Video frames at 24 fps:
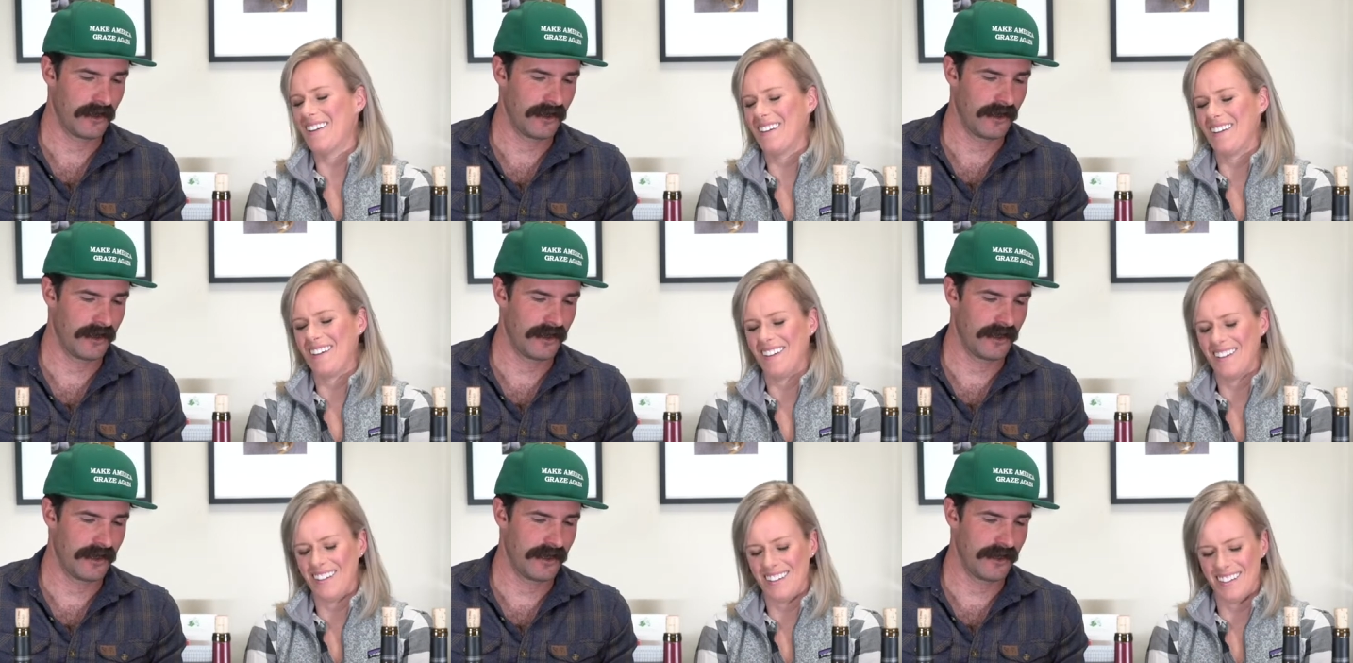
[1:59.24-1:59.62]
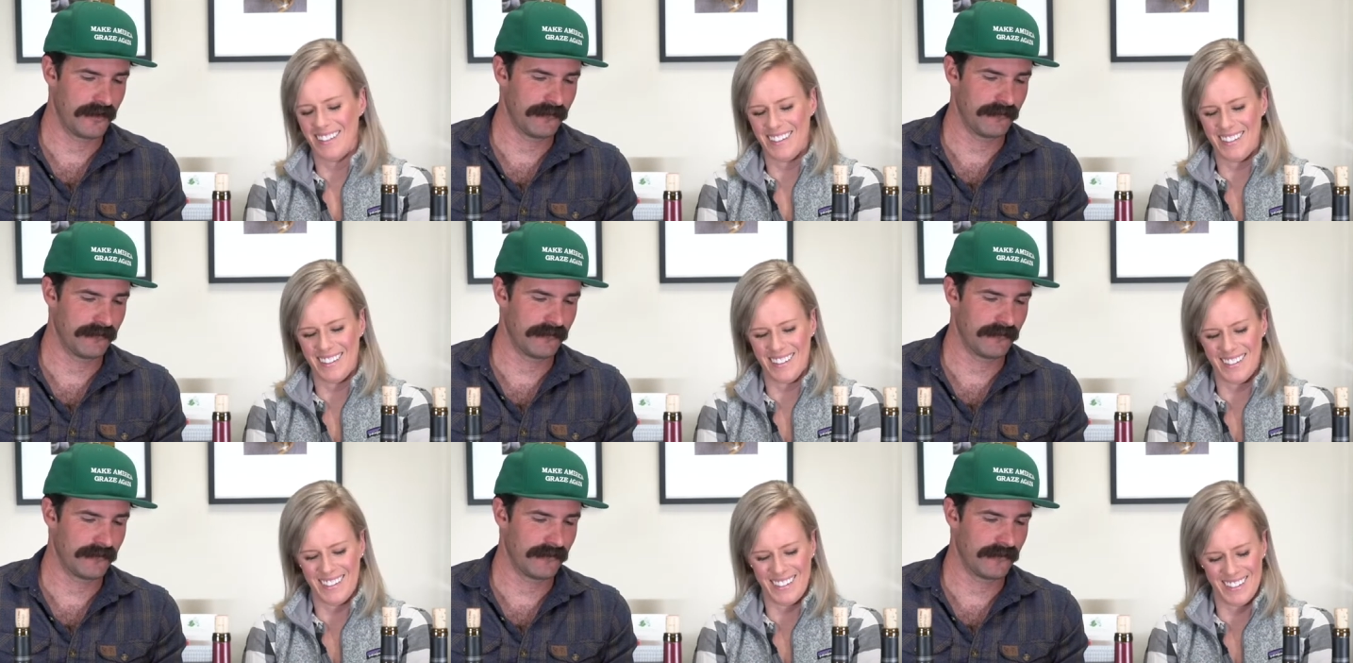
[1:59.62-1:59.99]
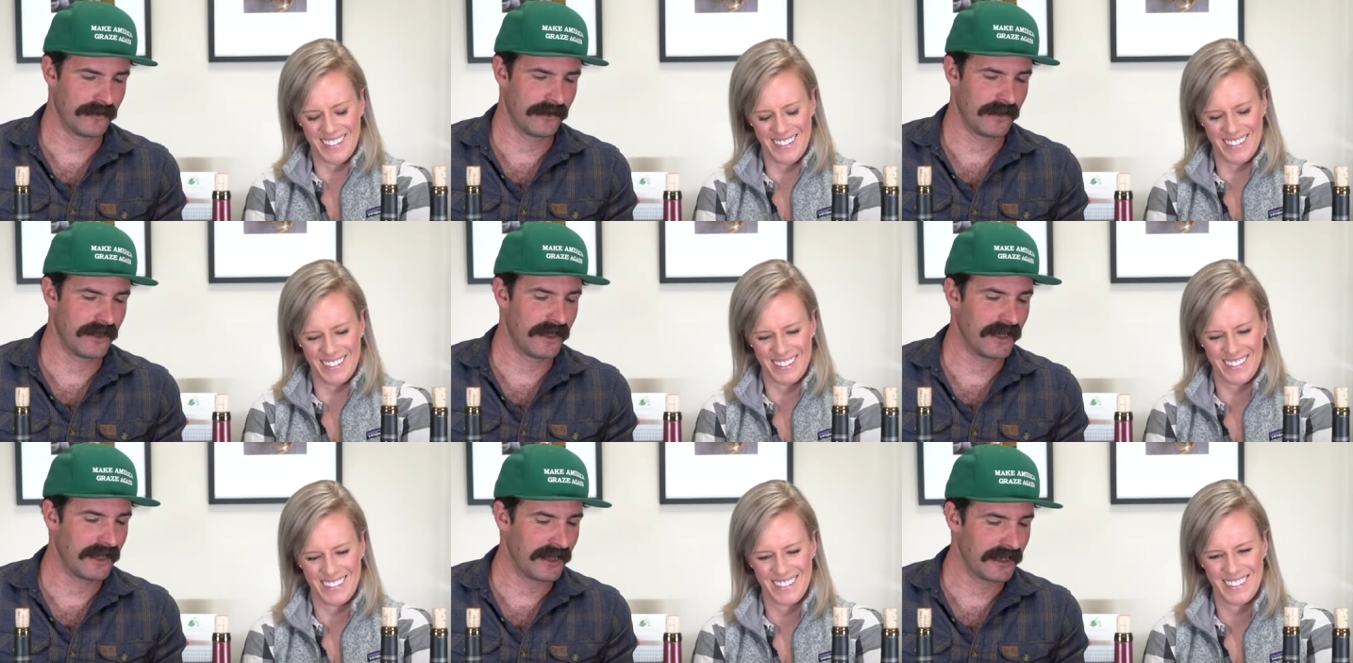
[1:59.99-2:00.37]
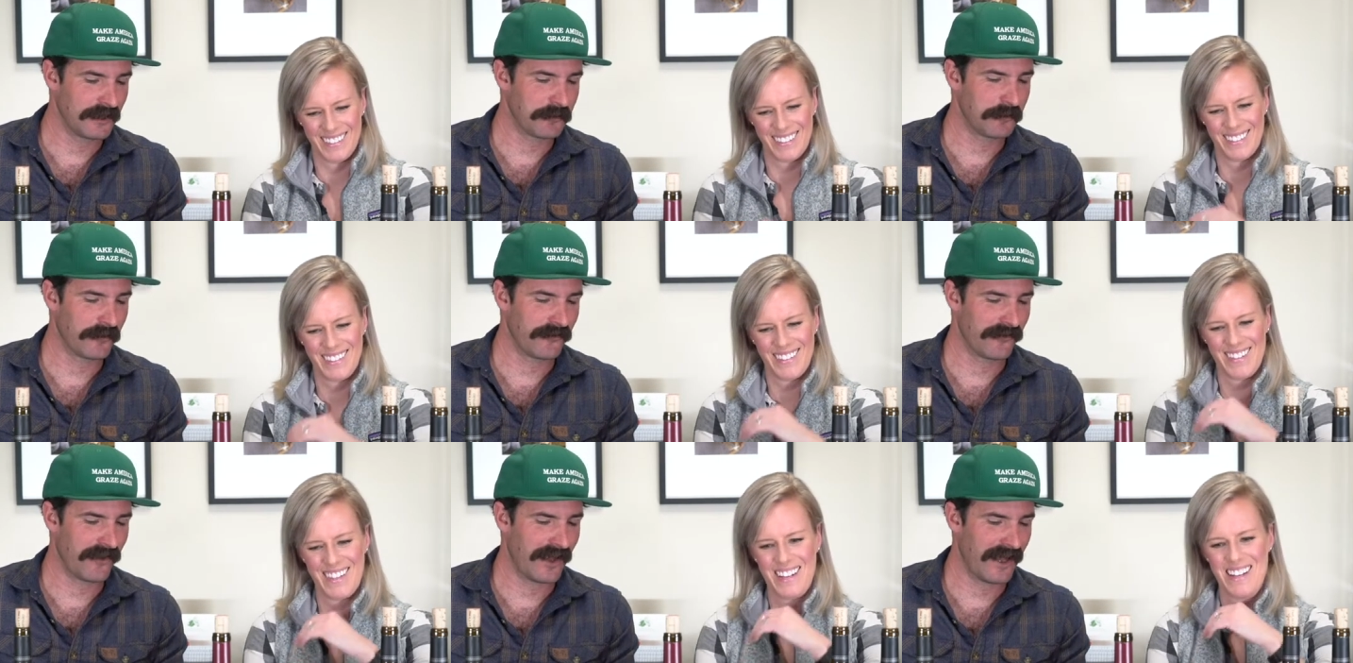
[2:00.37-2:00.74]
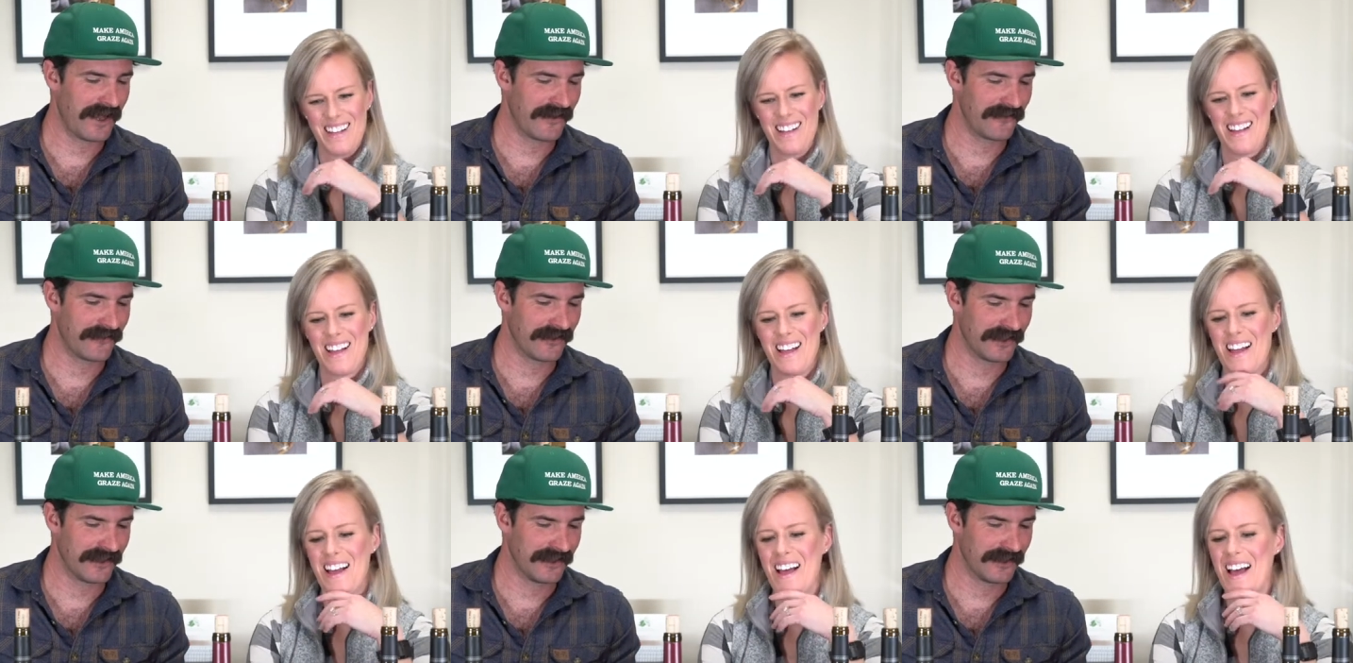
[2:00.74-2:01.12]
Speaker 1: um, Kingdom of
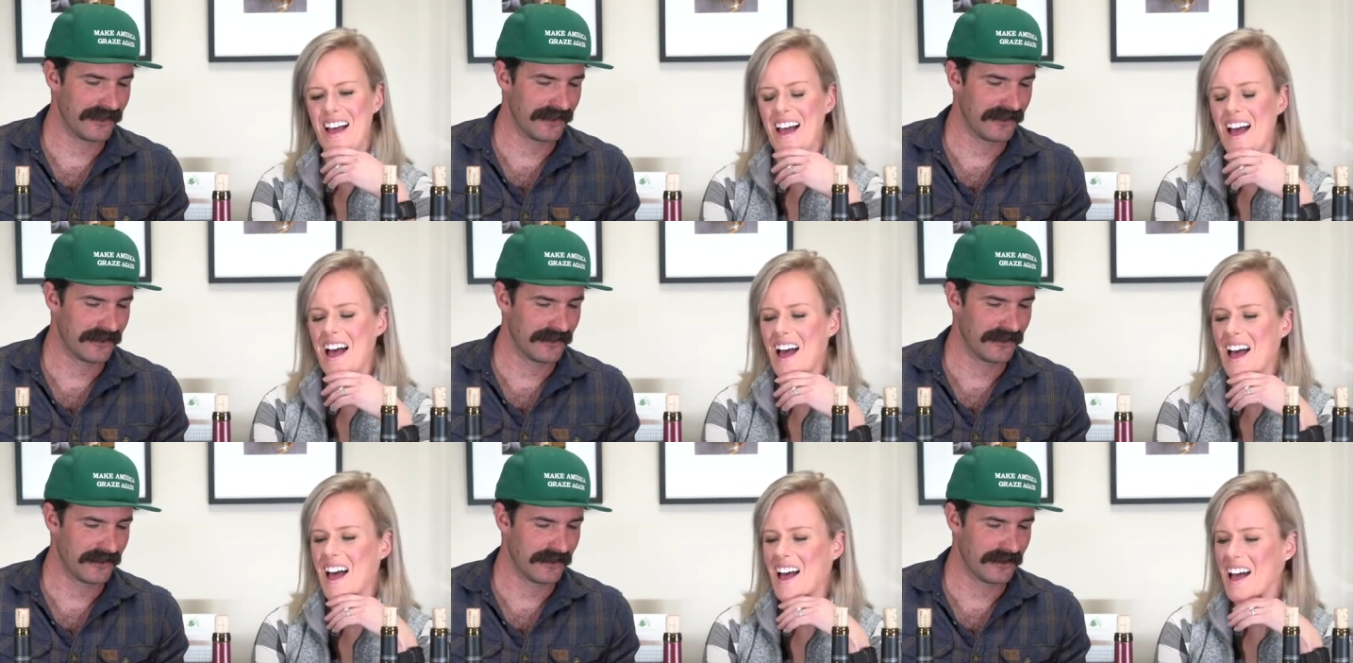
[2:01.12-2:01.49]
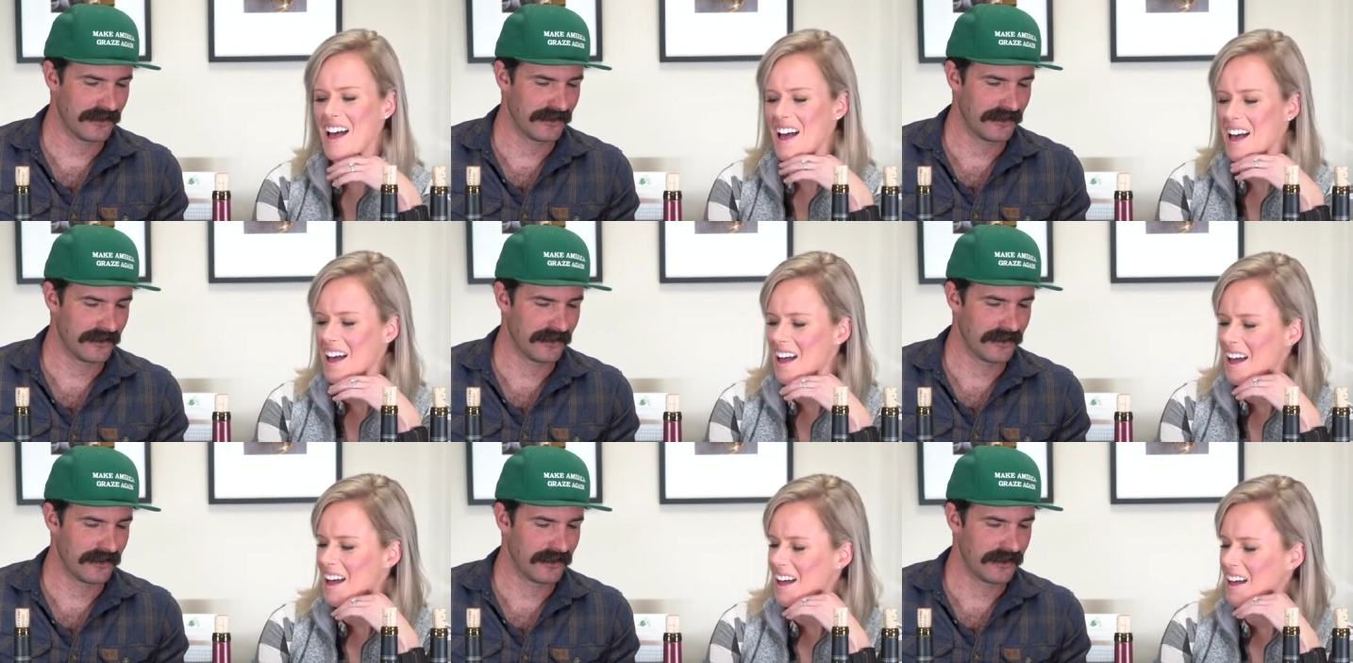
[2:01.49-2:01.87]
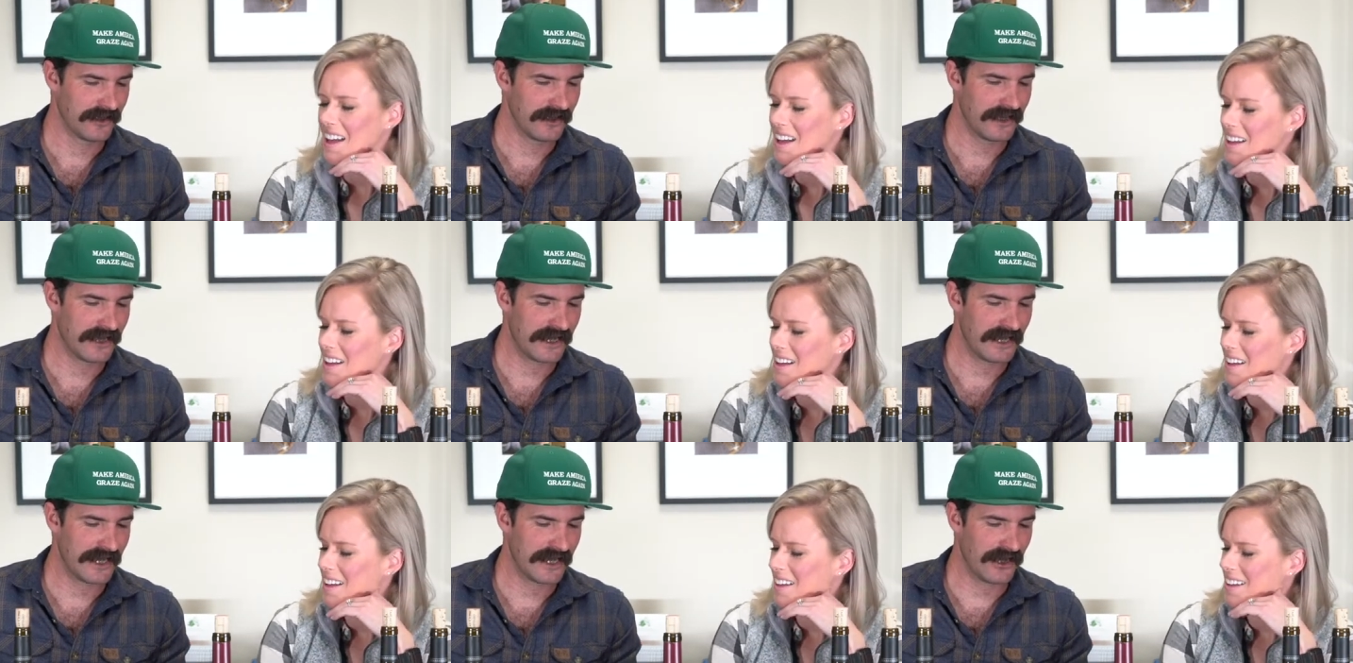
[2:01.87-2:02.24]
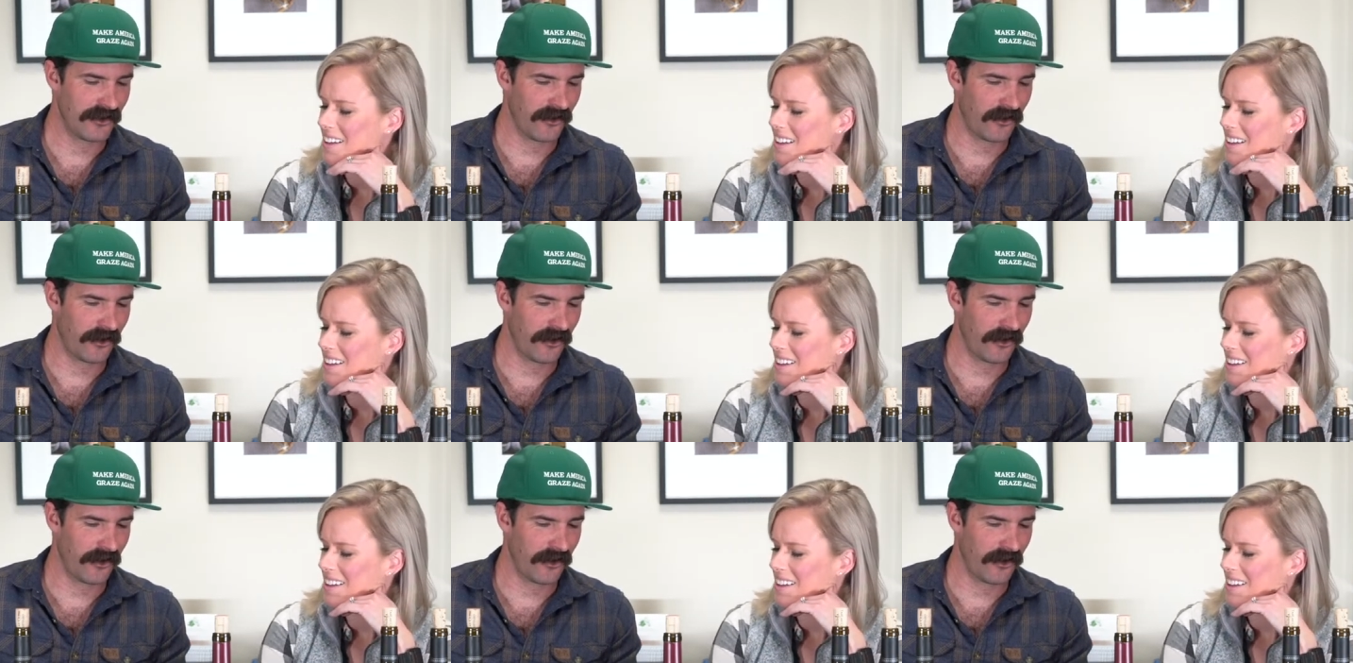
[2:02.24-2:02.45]
Heaven, King